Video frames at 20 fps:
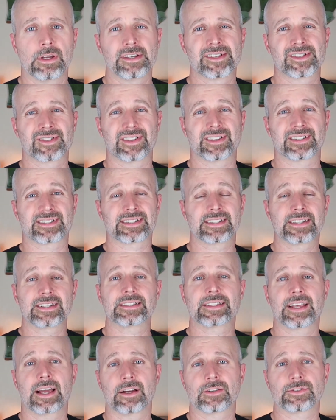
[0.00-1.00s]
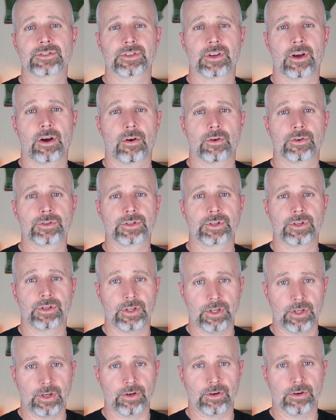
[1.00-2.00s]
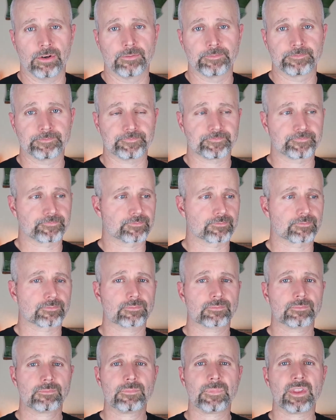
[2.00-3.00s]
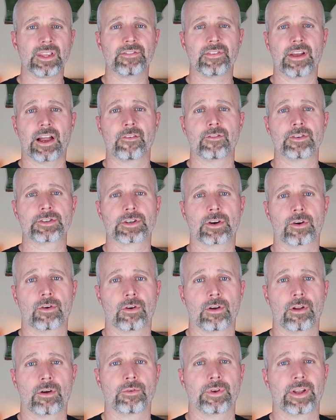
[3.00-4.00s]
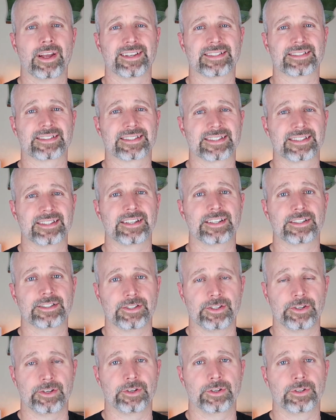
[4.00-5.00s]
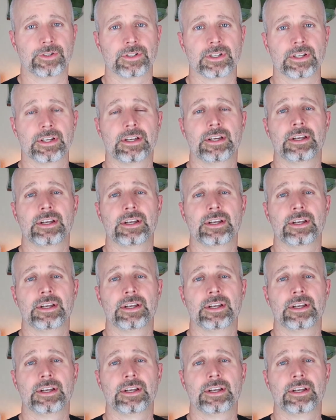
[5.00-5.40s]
So that's $6,000 a year. The average car loan now is 6 years.